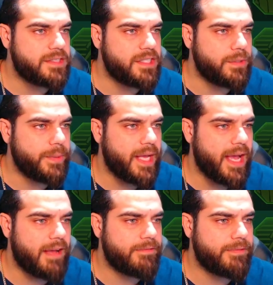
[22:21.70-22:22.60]
see,
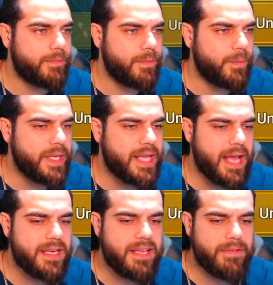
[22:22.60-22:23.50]
we
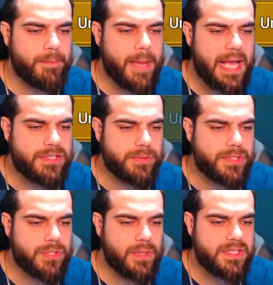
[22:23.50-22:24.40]
can give him mastery,
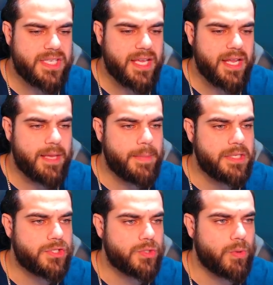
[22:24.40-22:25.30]
so let's get him
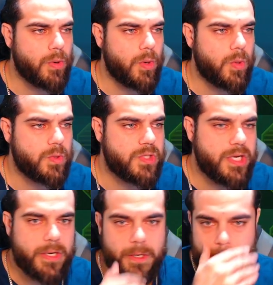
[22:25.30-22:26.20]
his scrolls
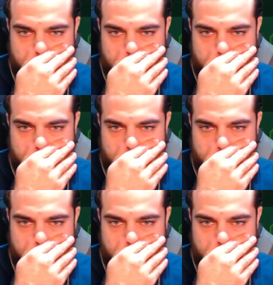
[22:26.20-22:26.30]
here.